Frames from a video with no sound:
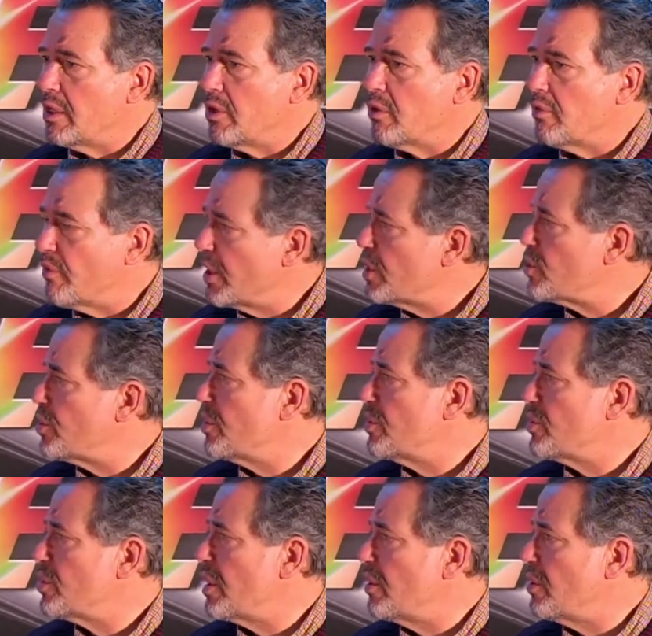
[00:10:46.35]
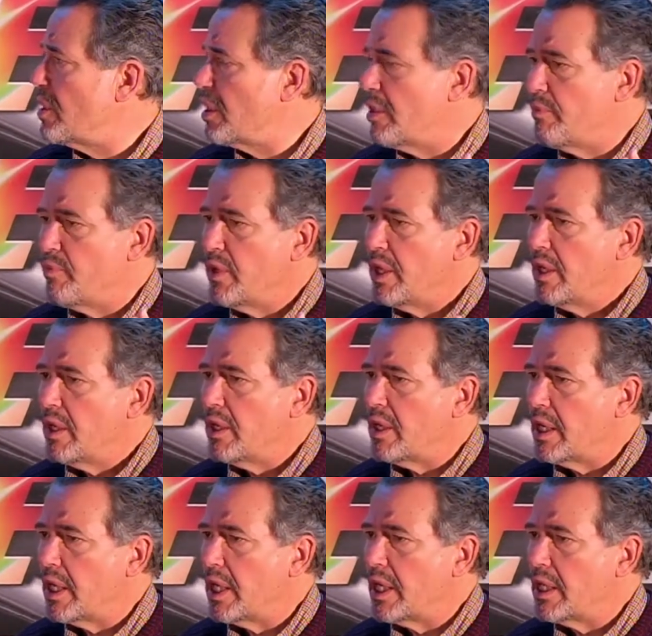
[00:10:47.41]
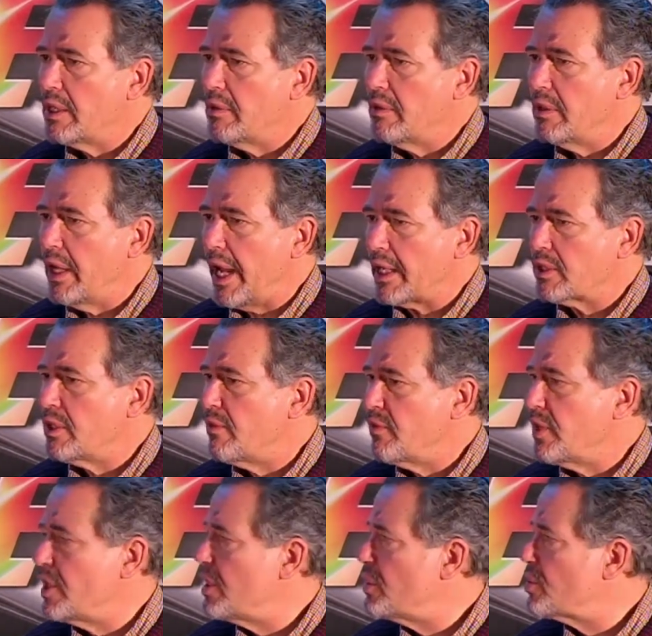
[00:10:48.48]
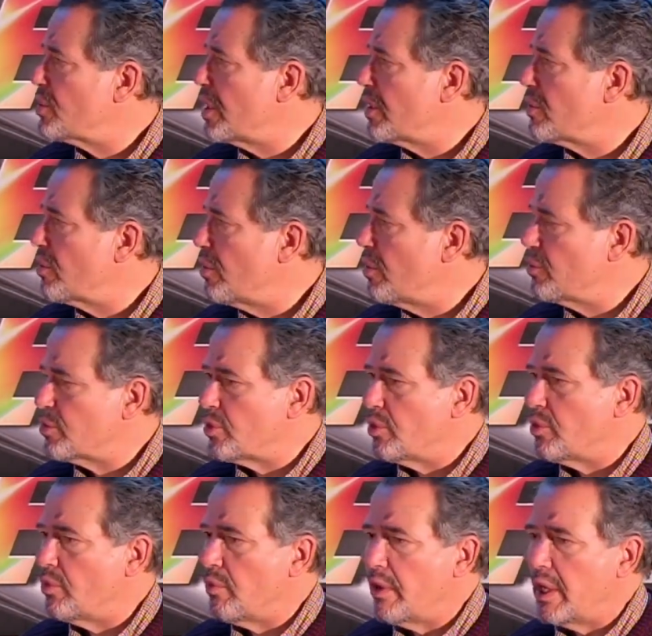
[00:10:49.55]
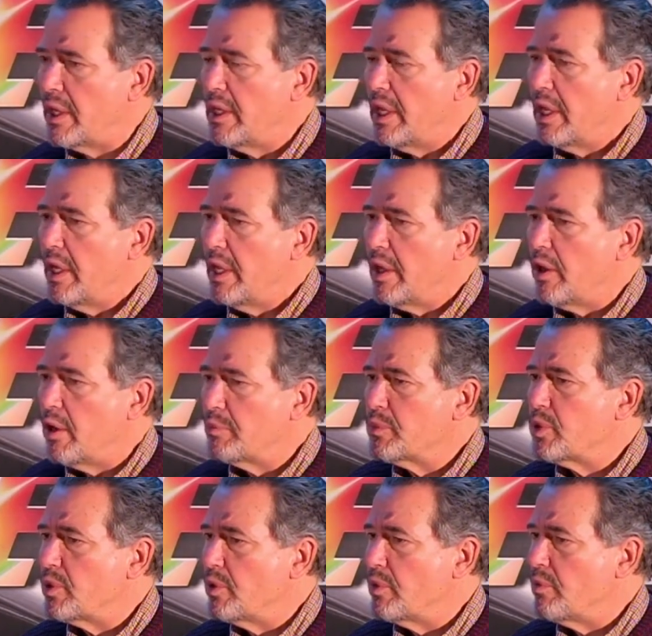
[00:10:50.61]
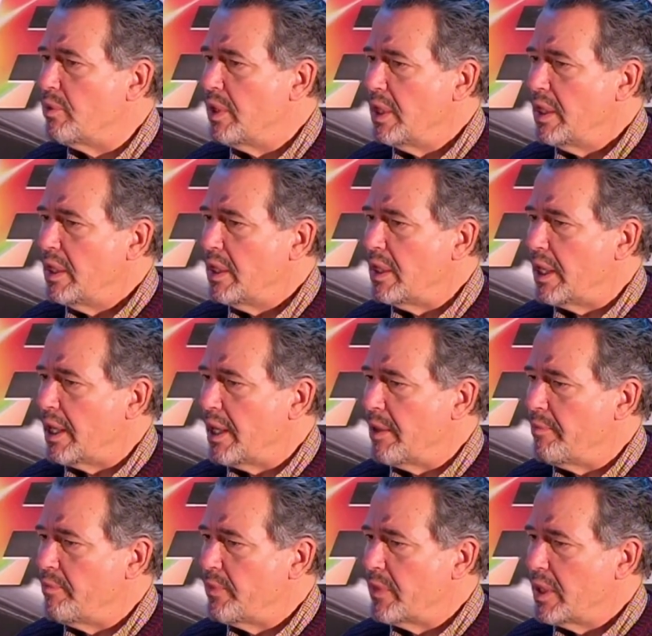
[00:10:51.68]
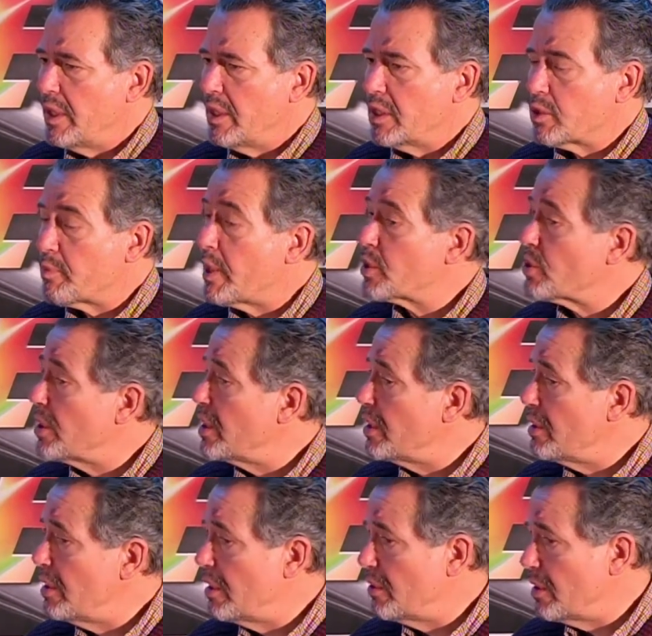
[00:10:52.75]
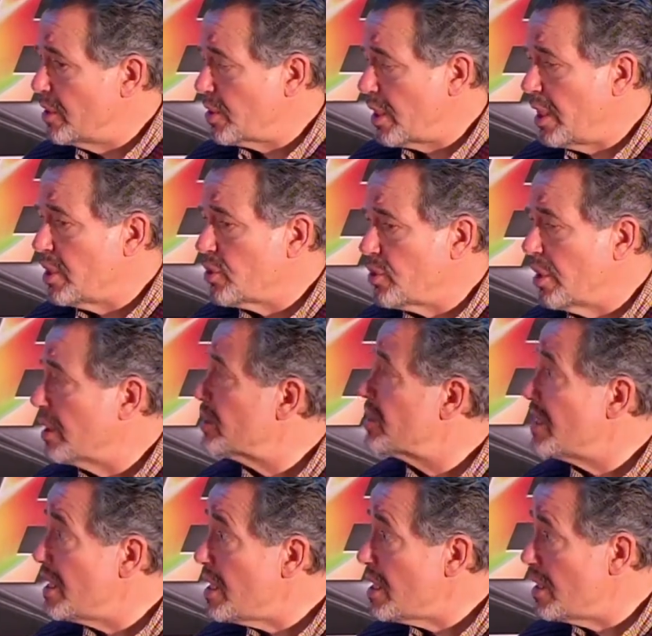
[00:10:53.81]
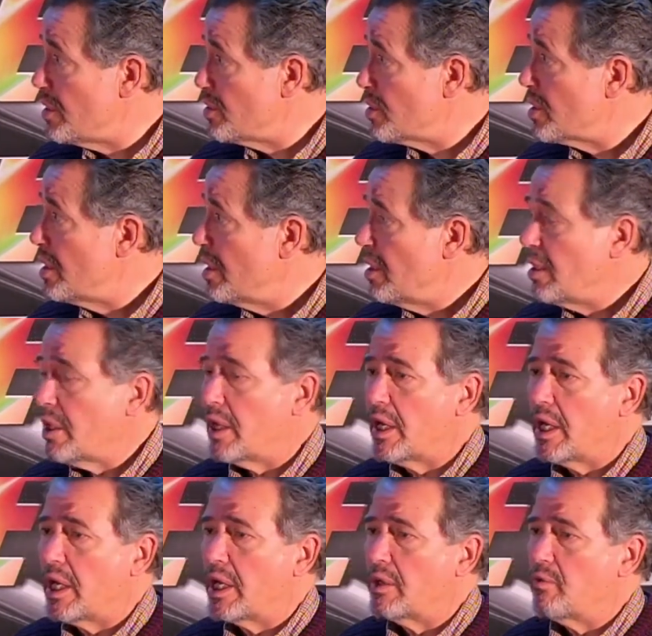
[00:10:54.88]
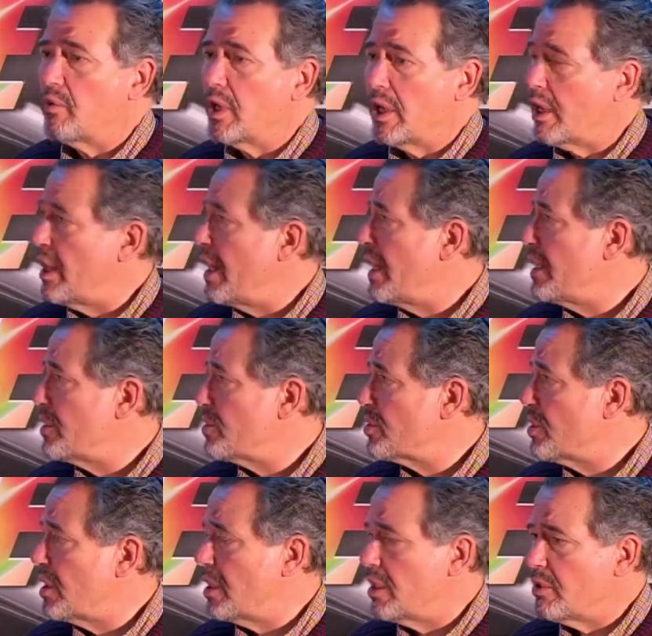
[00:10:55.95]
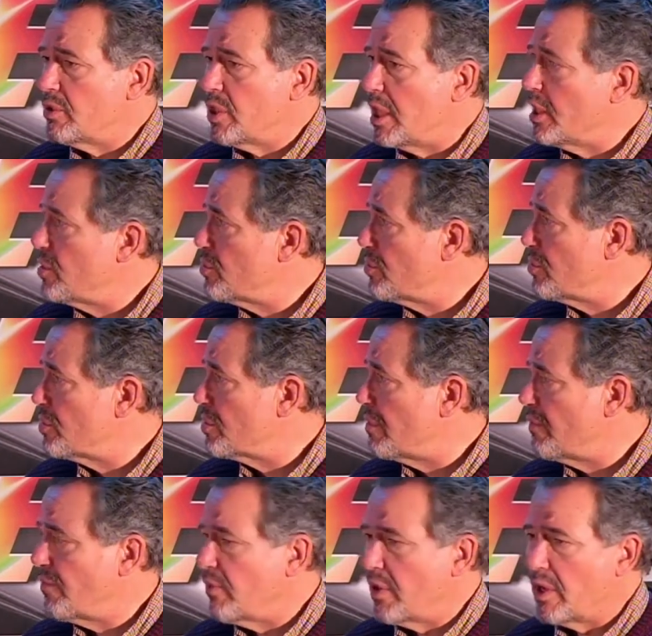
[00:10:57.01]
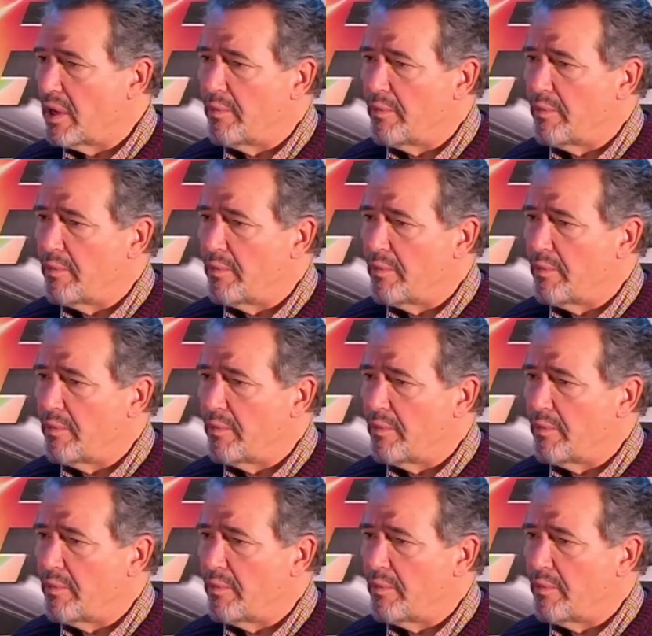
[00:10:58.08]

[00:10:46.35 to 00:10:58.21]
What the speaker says: interventions and the activities that go to help to, especially in this case, young teens, realize the dangers of